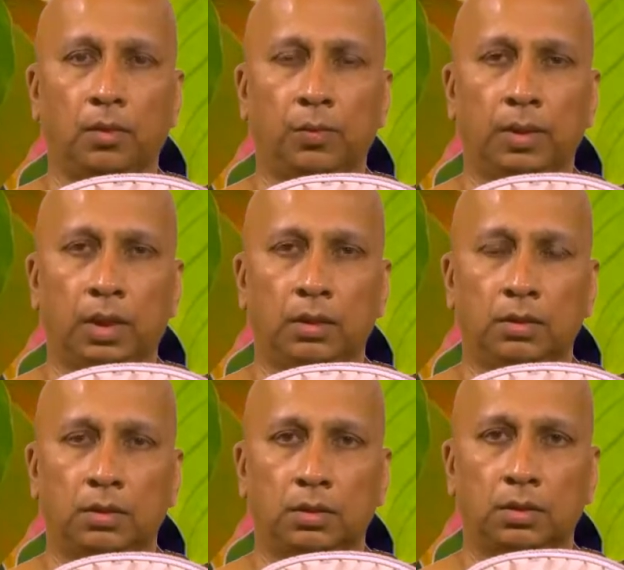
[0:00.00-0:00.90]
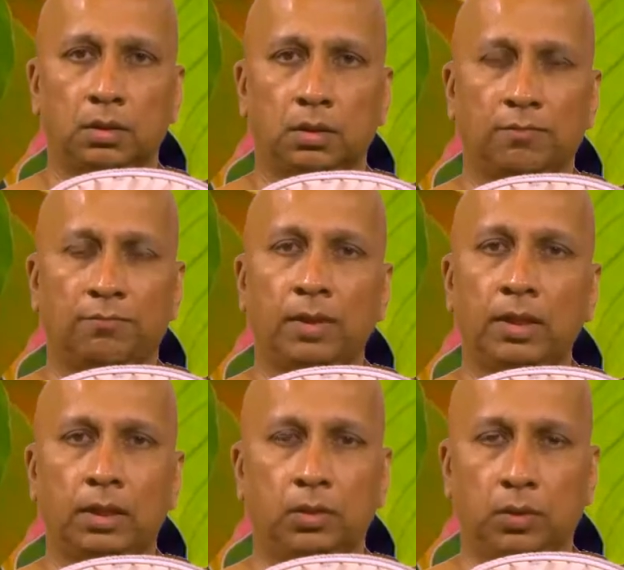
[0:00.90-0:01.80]
We get
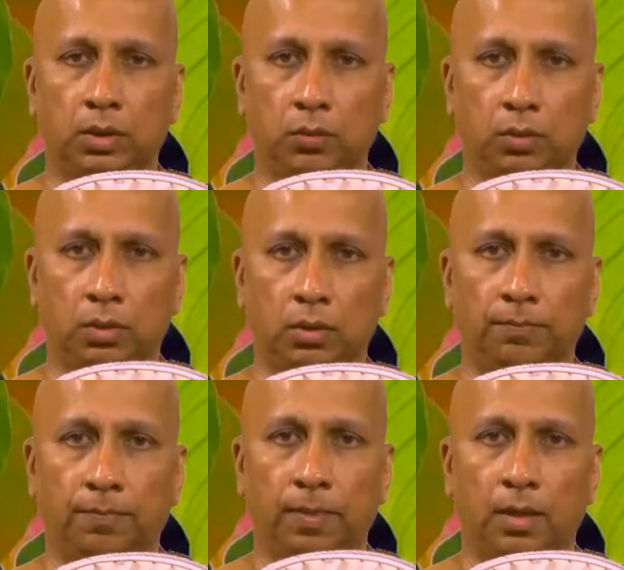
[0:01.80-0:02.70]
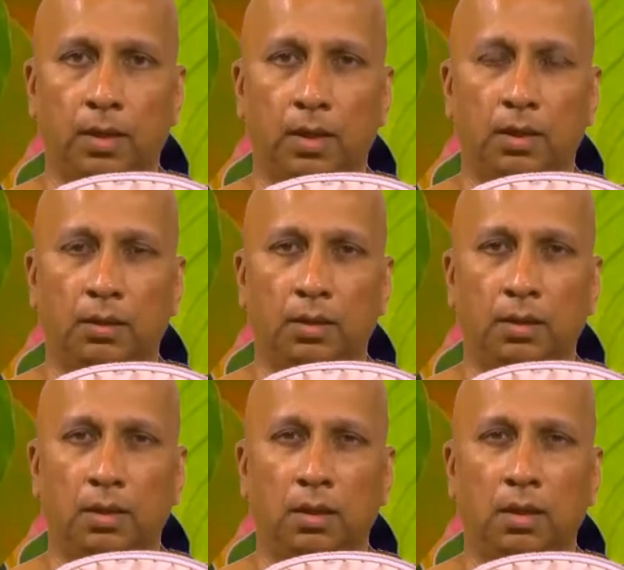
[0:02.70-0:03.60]
afflicted with the world. And
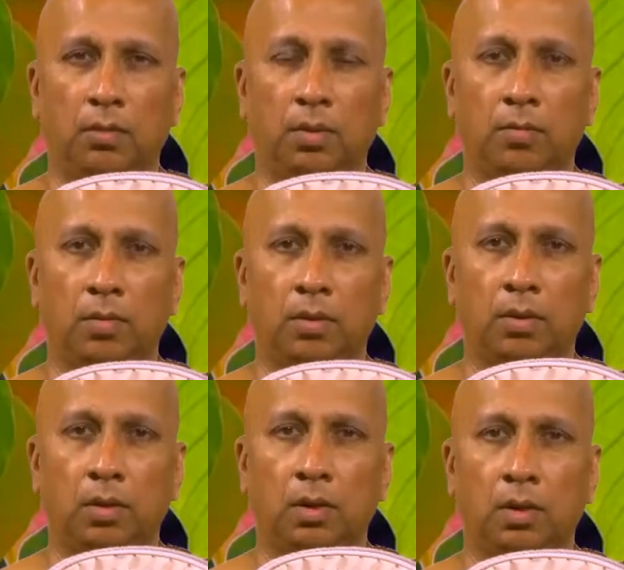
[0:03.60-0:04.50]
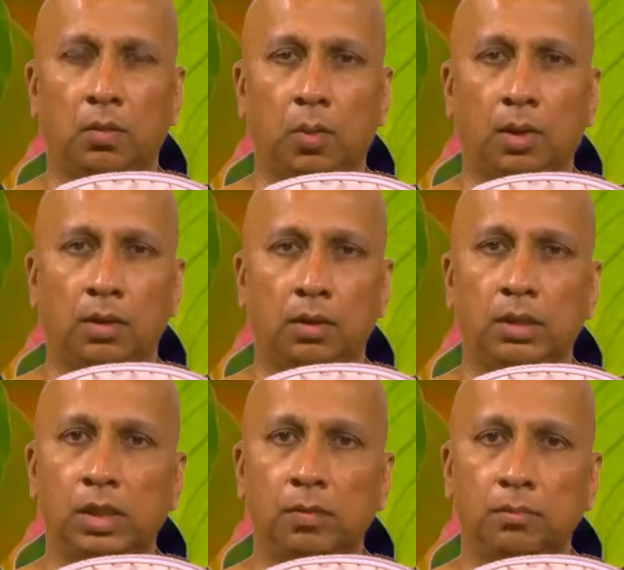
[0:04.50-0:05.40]
then remember one
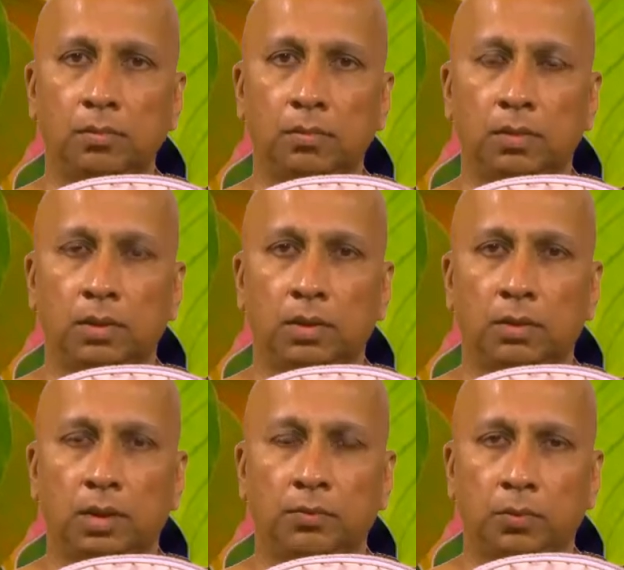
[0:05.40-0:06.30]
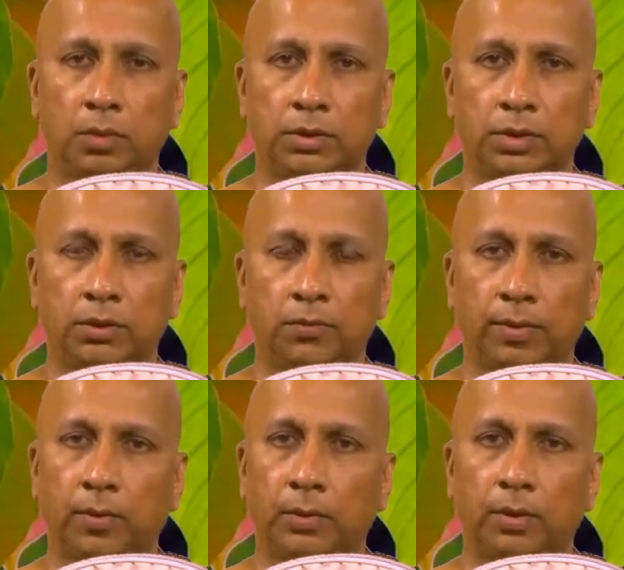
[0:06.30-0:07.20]
dream that Bodhisattva
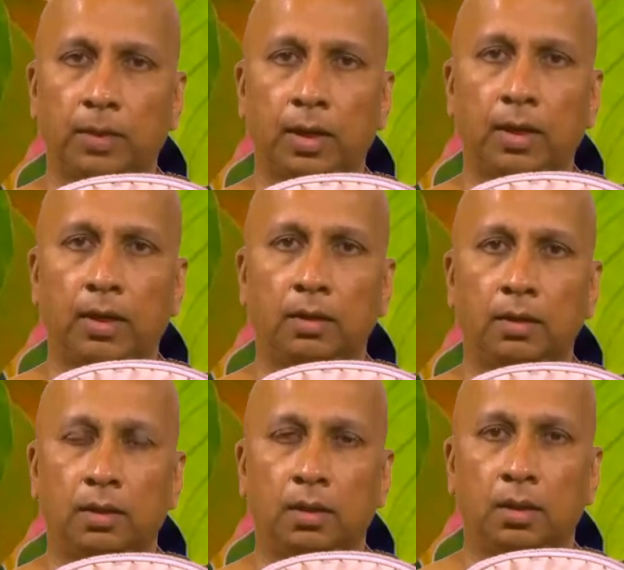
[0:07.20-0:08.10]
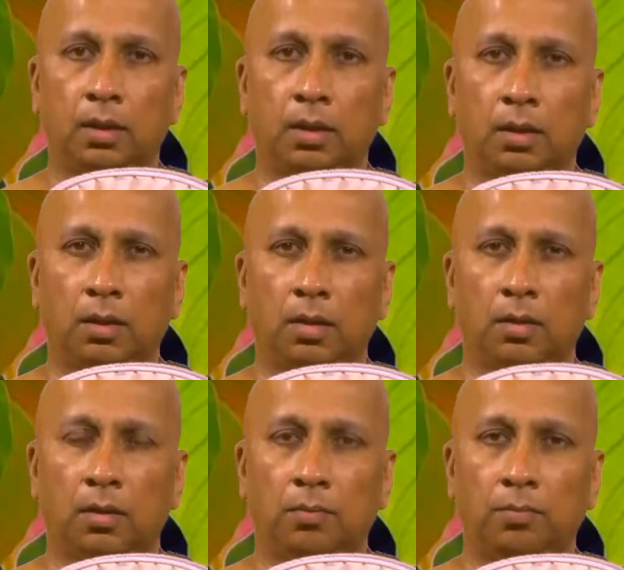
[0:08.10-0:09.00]
Gautama had
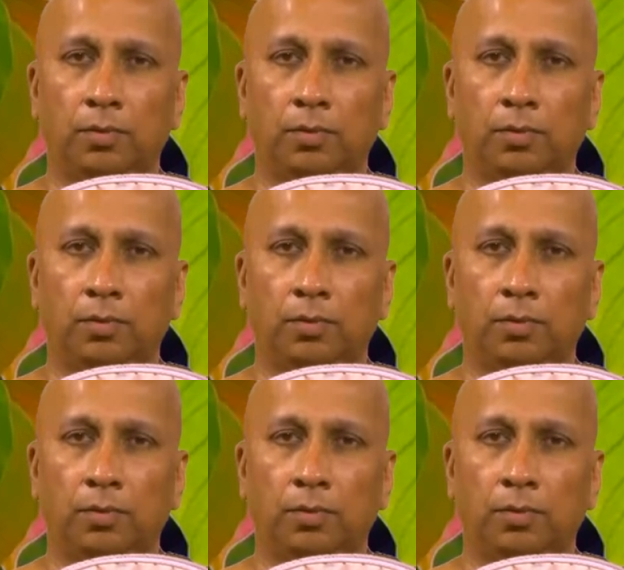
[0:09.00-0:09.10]
prior